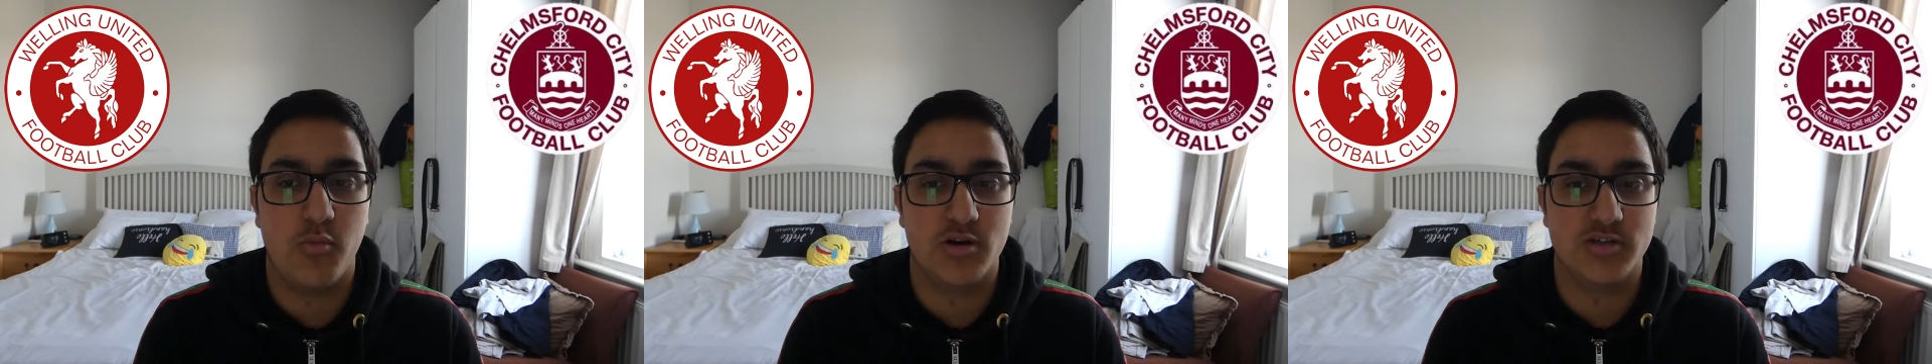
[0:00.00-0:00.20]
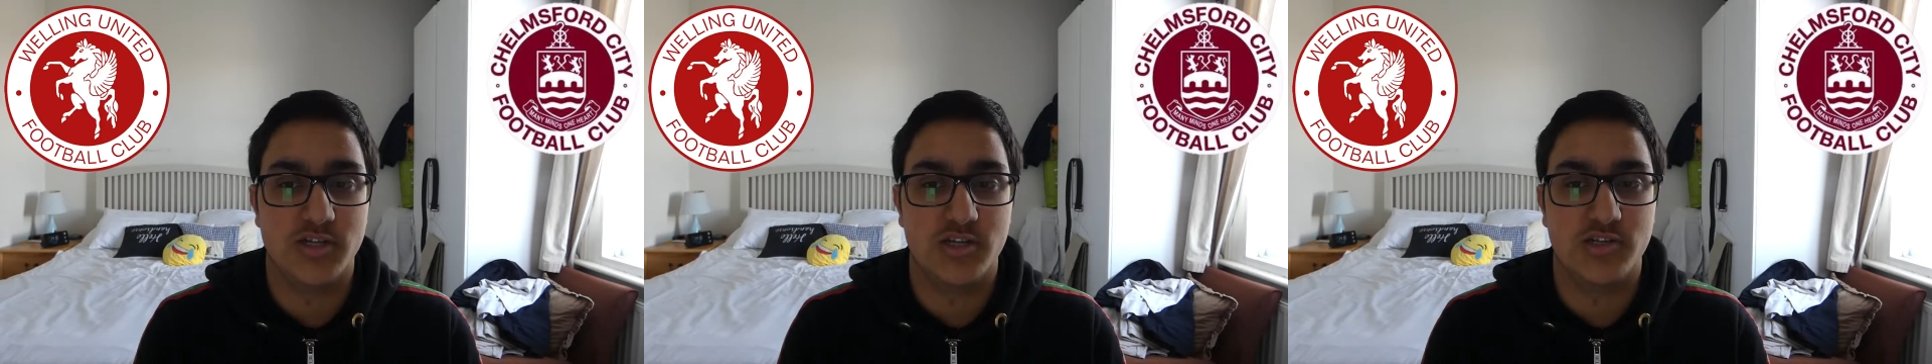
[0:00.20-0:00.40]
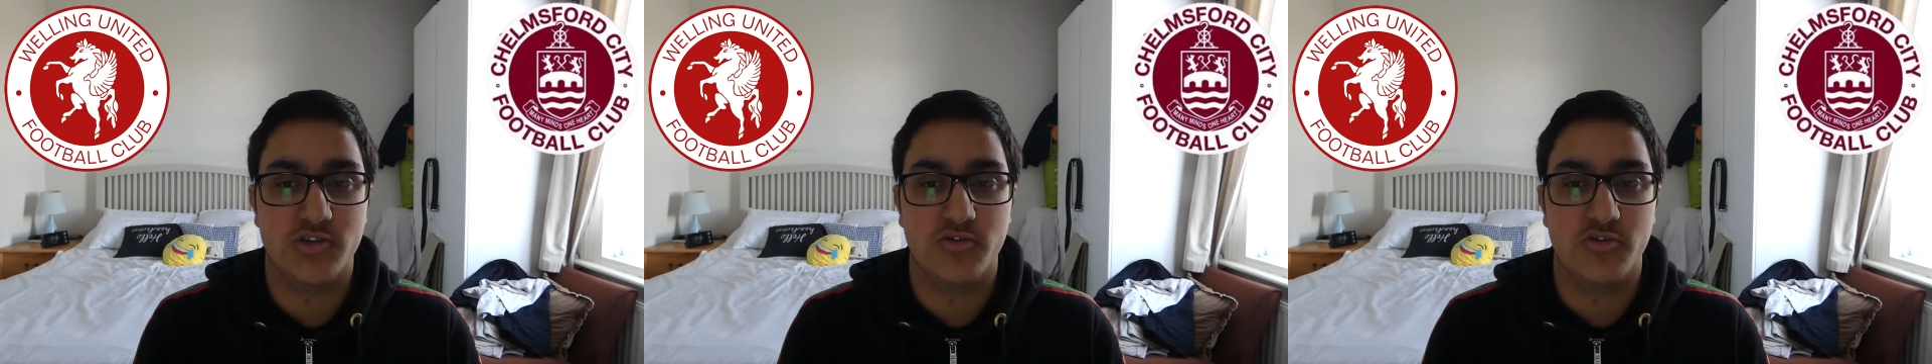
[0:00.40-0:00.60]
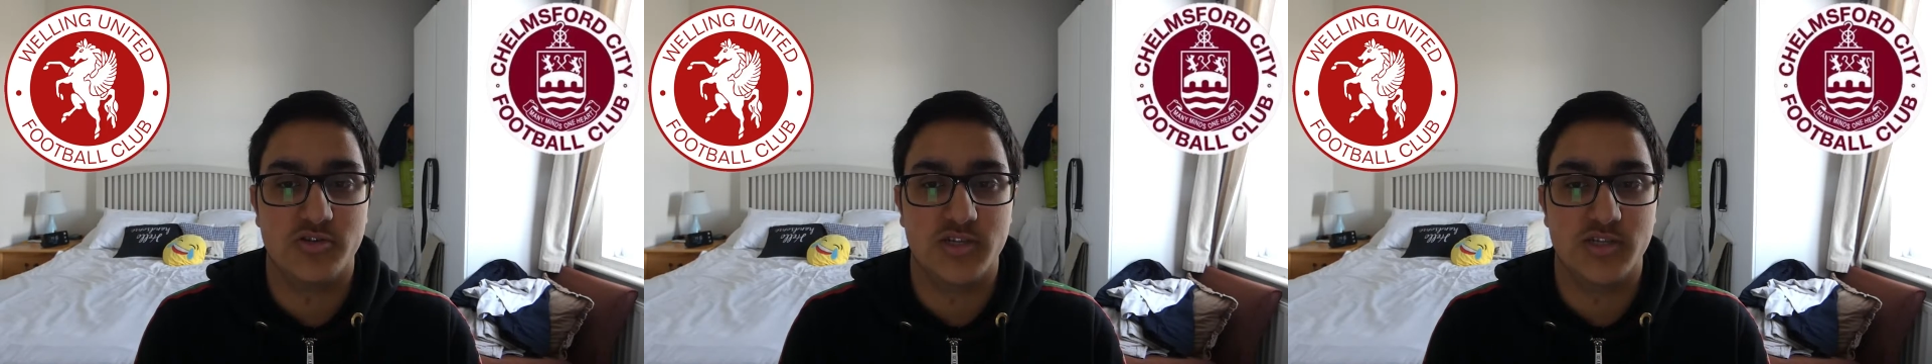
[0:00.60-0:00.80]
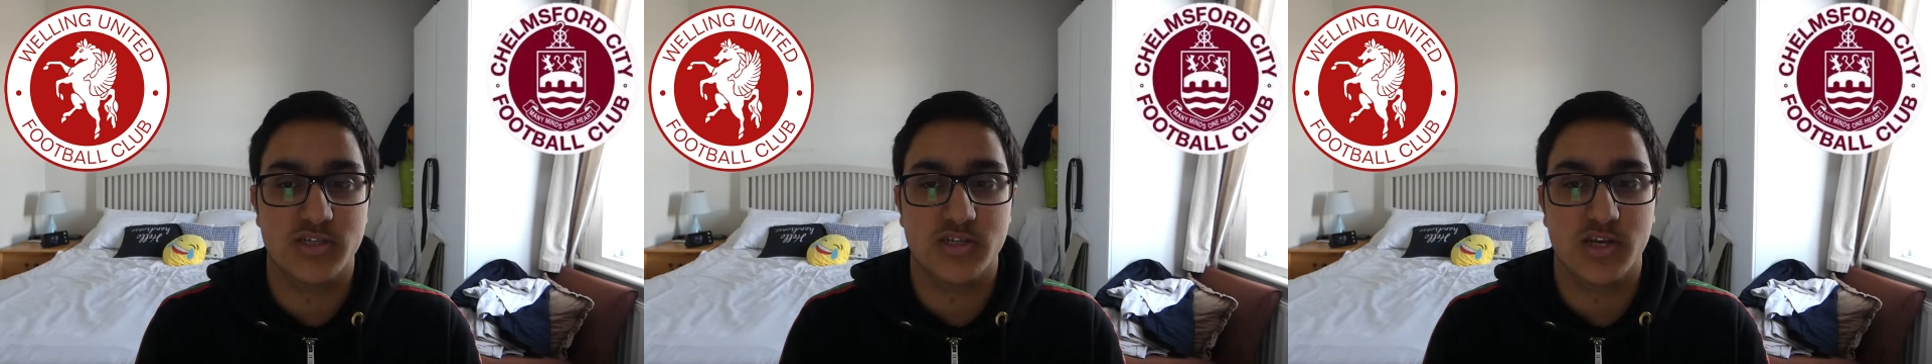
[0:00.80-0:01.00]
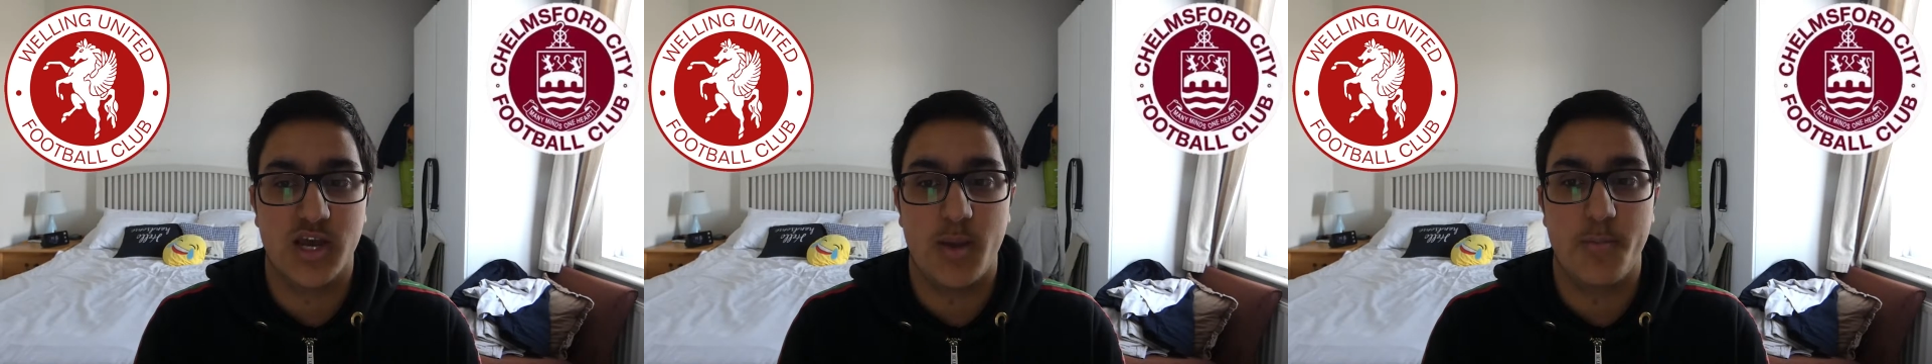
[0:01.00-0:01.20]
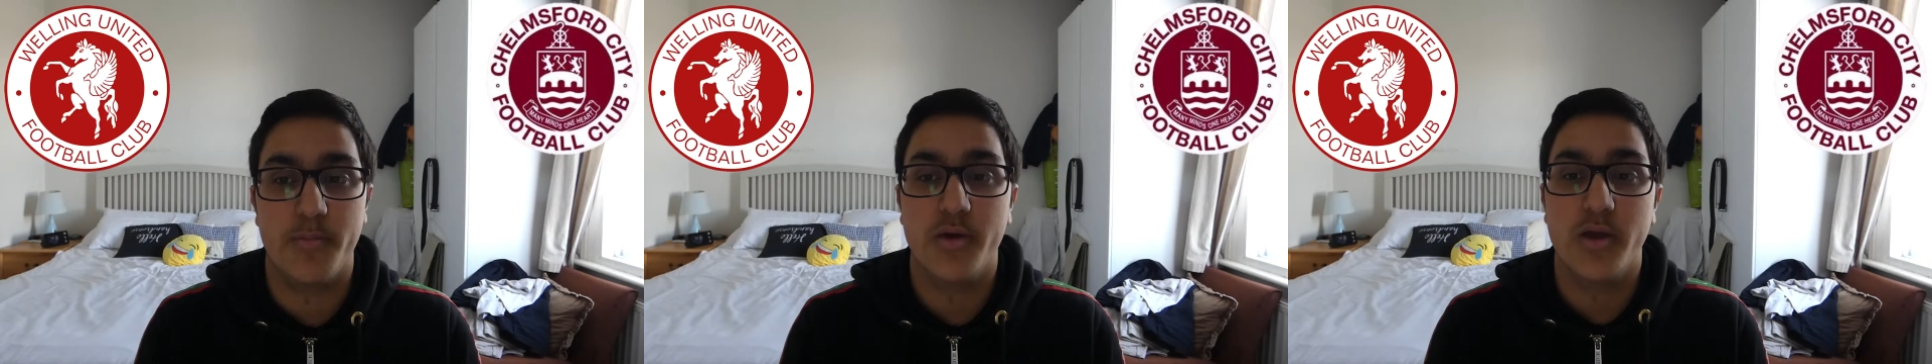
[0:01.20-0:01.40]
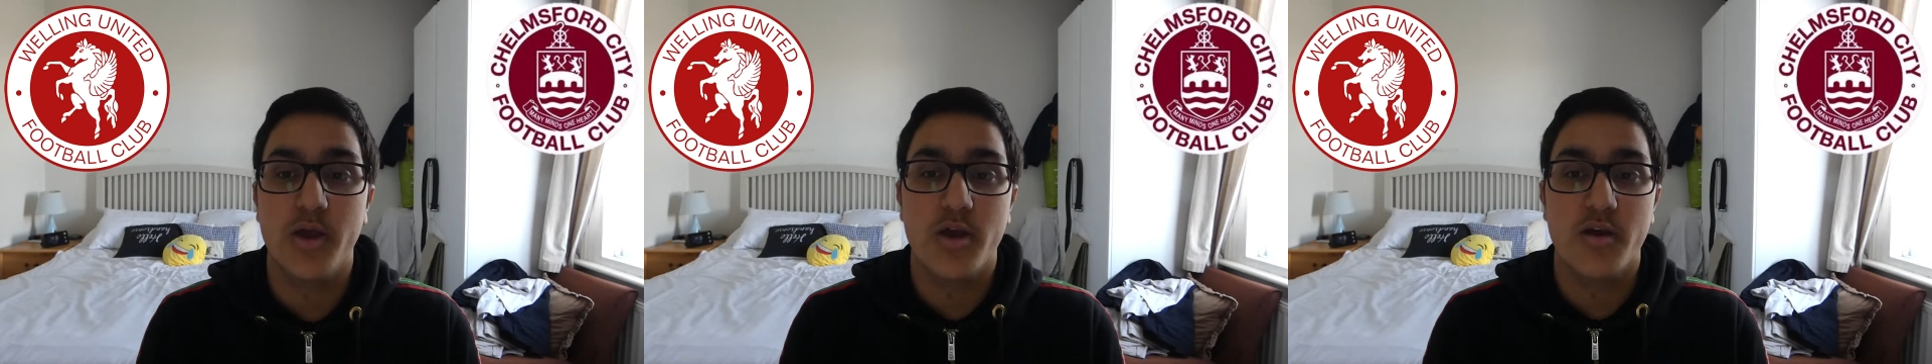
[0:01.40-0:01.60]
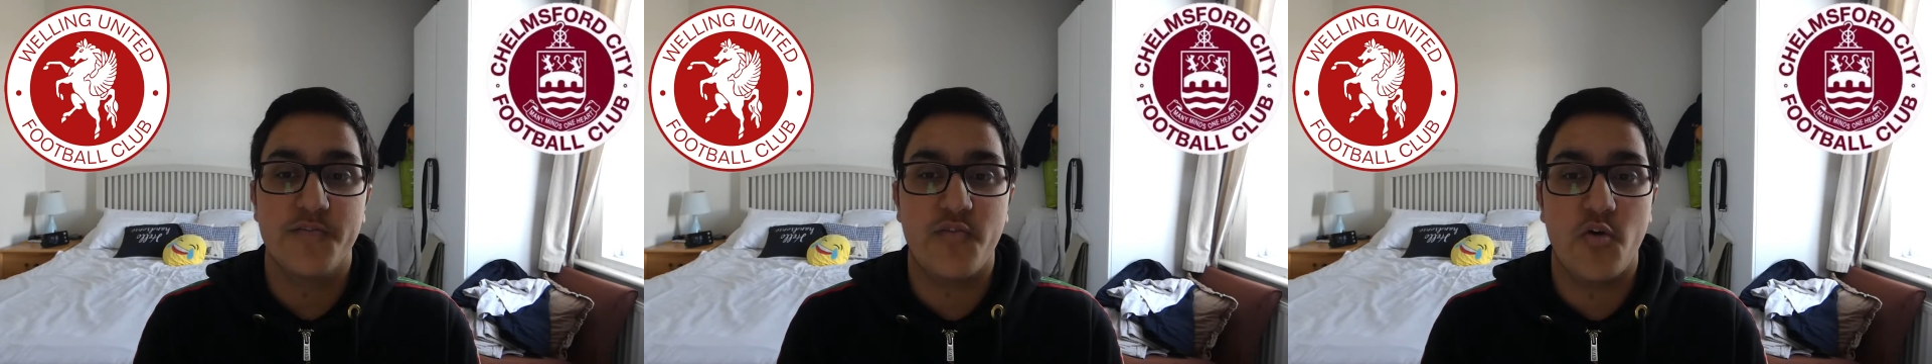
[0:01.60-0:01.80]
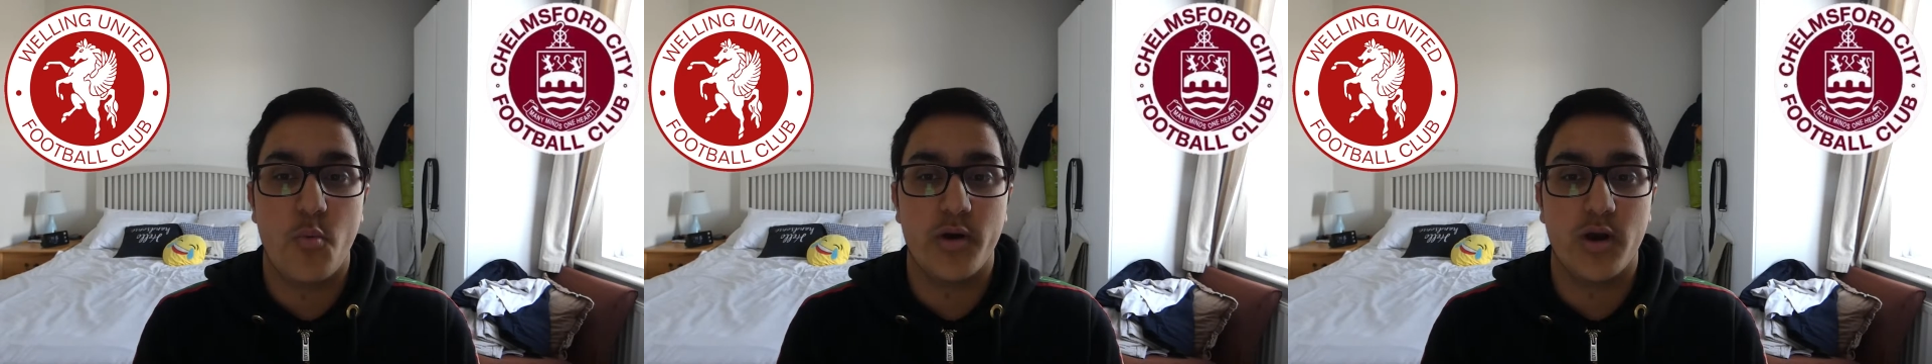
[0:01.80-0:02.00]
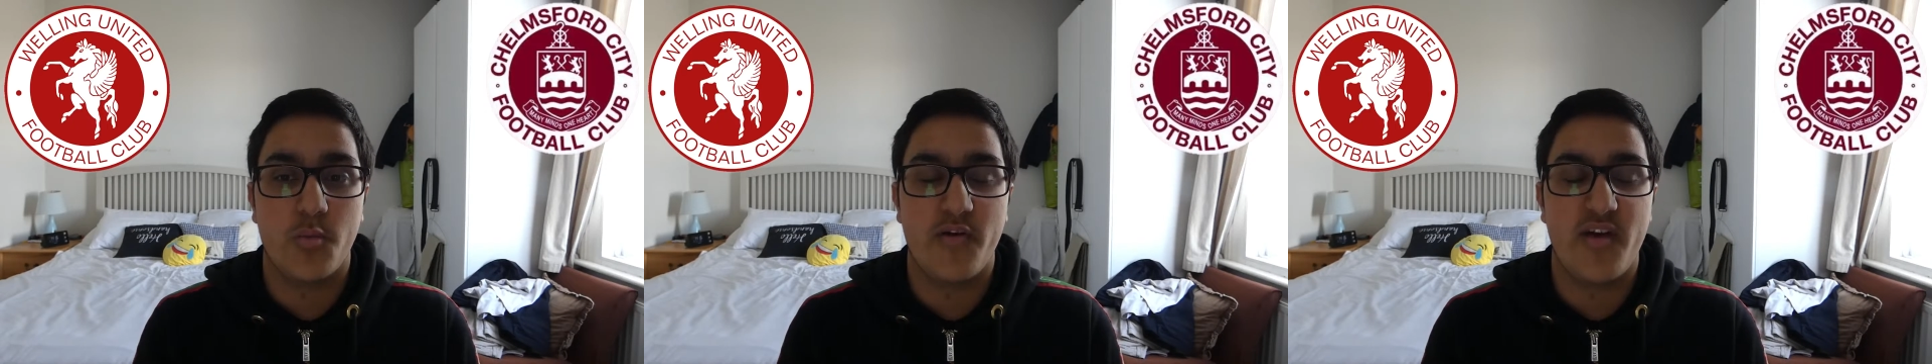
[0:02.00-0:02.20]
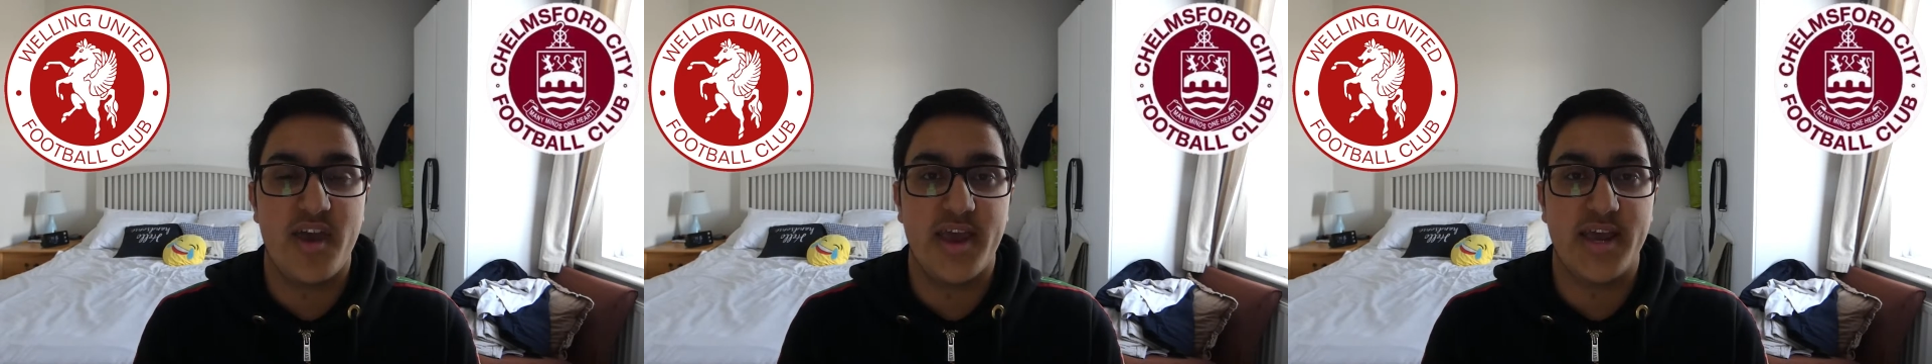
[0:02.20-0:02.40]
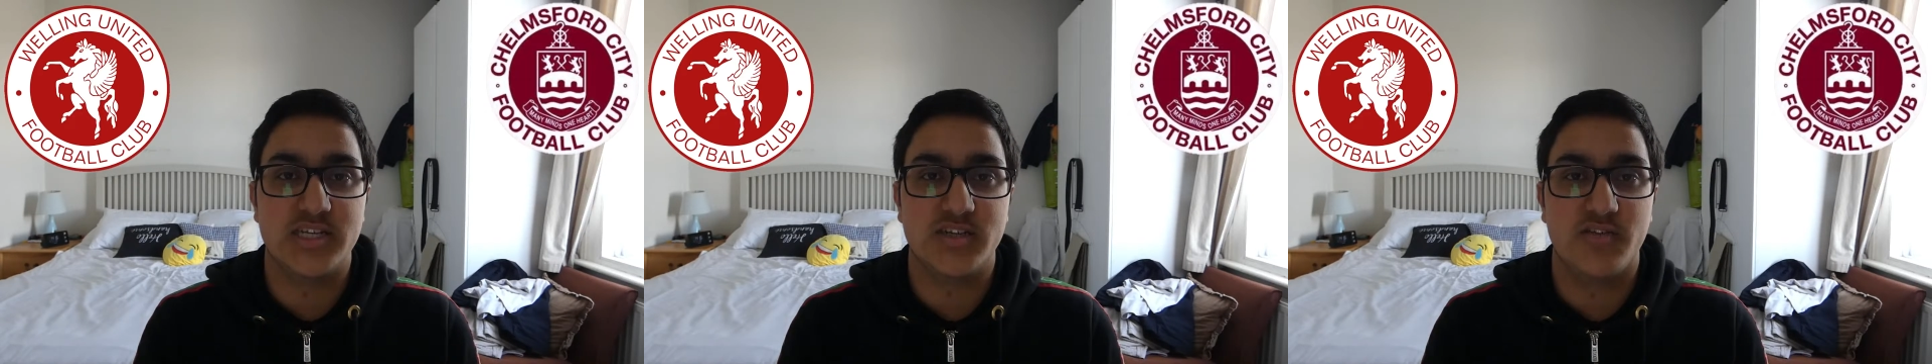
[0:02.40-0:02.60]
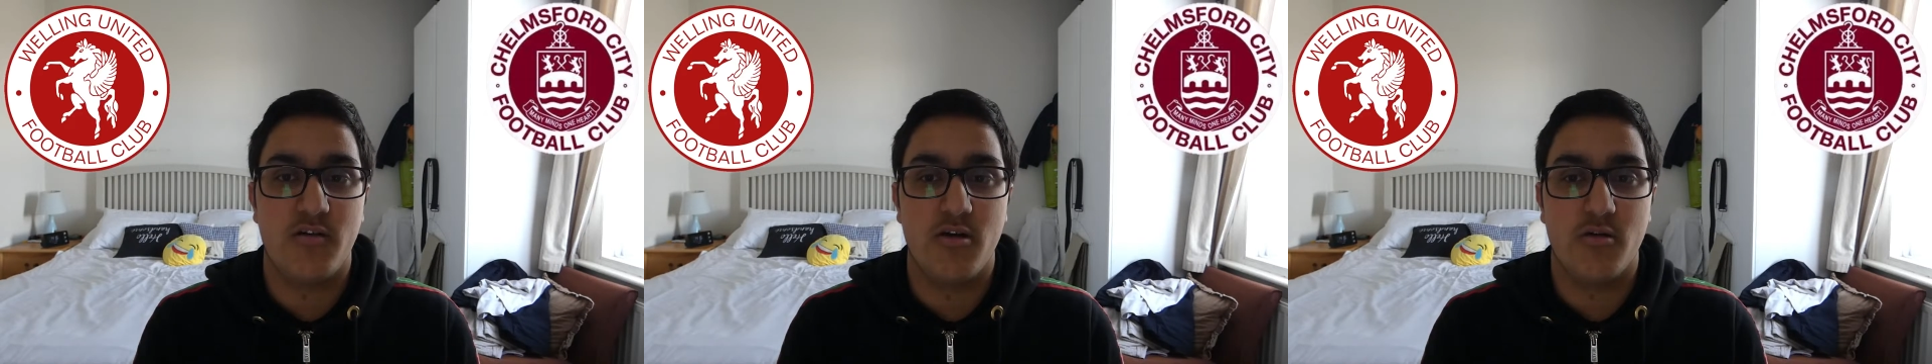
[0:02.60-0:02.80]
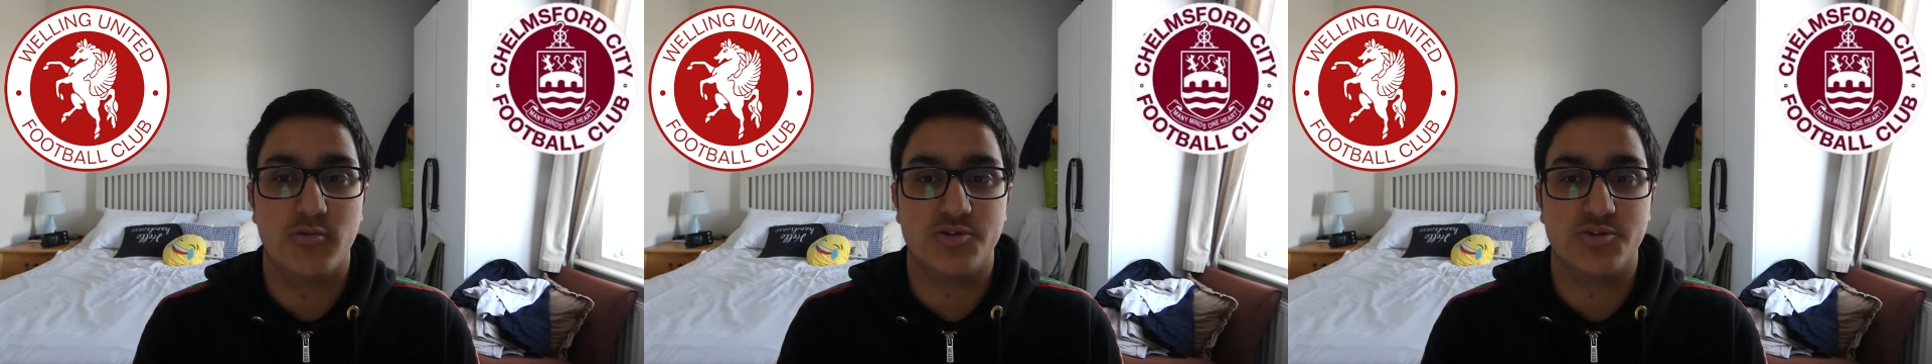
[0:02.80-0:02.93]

whilst their 2 losses came 4-1 away at East Thurrock,